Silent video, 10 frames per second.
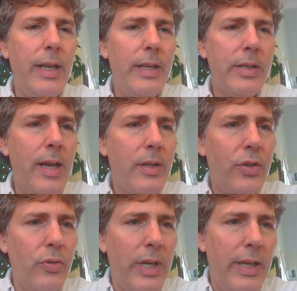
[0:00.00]
is not a
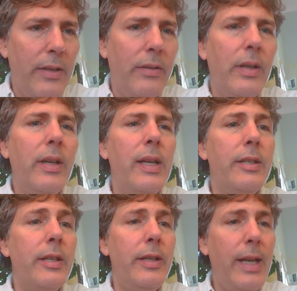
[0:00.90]
string, it is
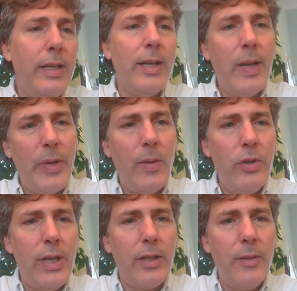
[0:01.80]
a datetime
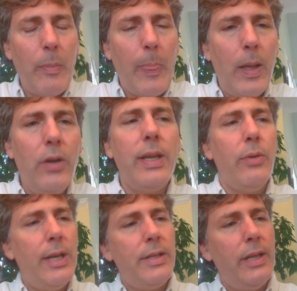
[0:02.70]
object. Okay,
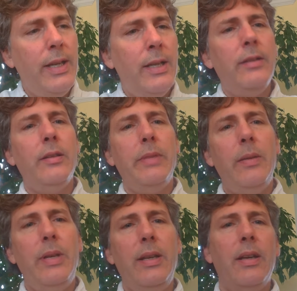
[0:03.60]
well that's a hint that
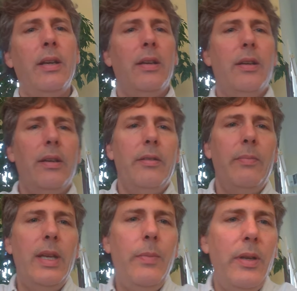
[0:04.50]
maybe
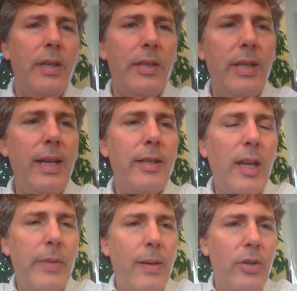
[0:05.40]
this
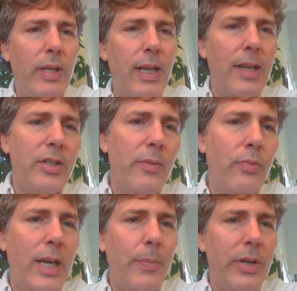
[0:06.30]
datetime object has some
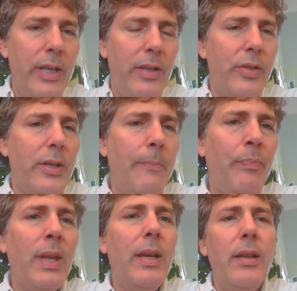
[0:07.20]
properties
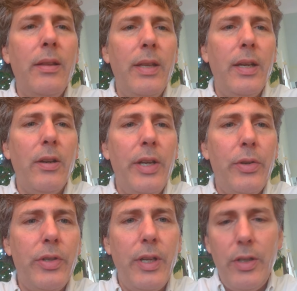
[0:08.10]
that are
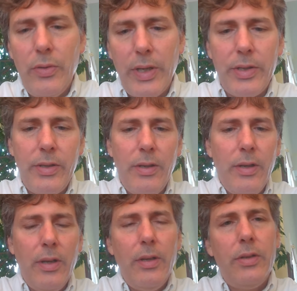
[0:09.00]
interesting to us.
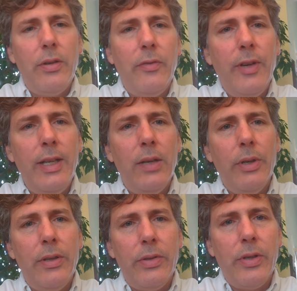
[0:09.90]
So to find out
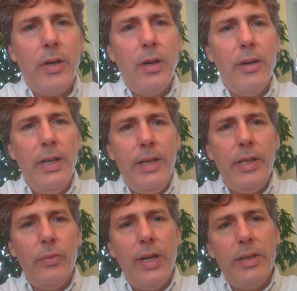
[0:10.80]
what those are, an easy
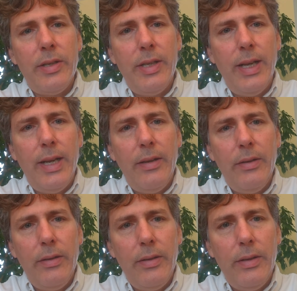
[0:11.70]
way is to say
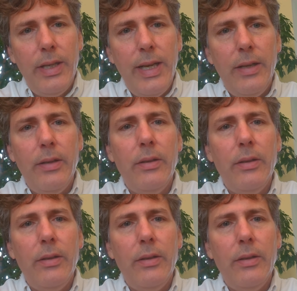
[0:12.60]
date,